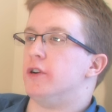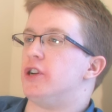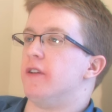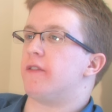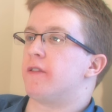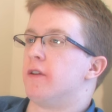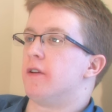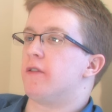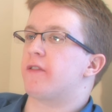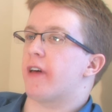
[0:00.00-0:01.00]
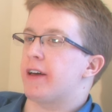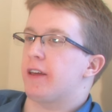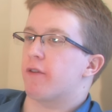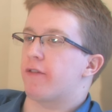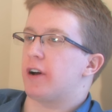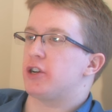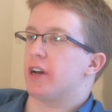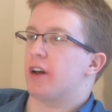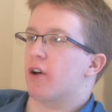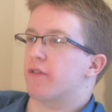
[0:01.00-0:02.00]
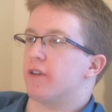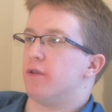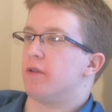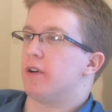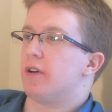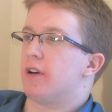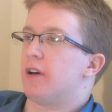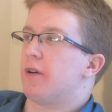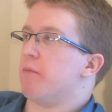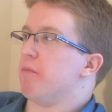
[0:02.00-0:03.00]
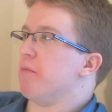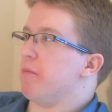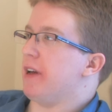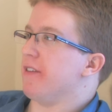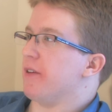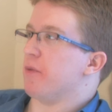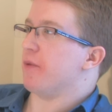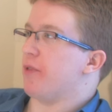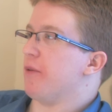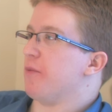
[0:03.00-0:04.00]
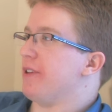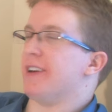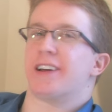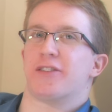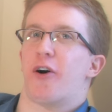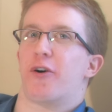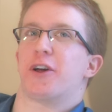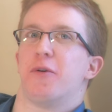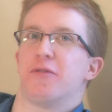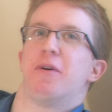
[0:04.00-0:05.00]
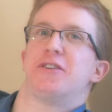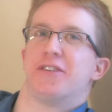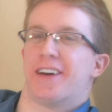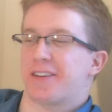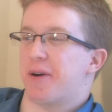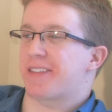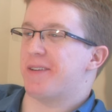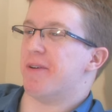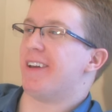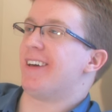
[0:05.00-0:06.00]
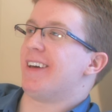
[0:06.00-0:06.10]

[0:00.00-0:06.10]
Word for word: which is slightly refreshing and also means that, that we didn't get to argue as much as I expected. But